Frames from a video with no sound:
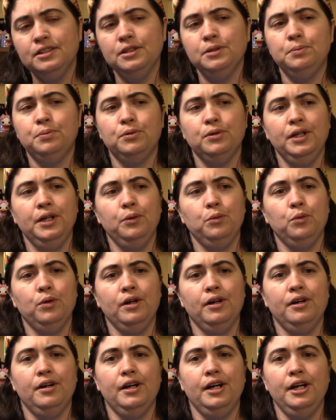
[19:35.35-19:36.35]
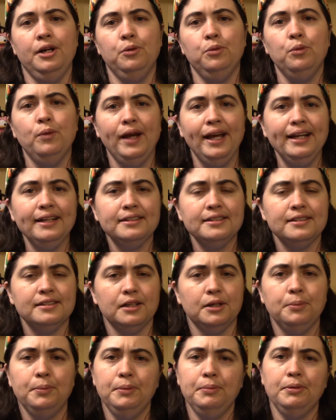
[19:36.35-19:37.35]
the point where I wait to
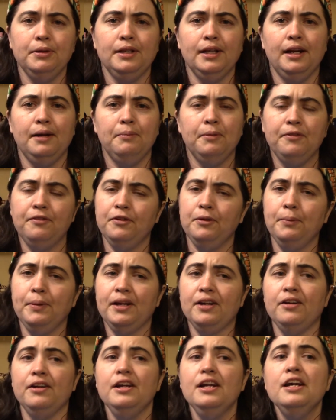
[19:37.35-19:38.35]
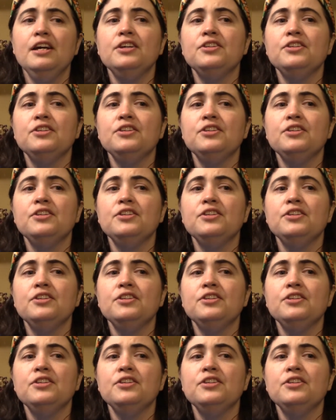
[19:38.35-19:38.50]
tell people that I'm a filmmaker.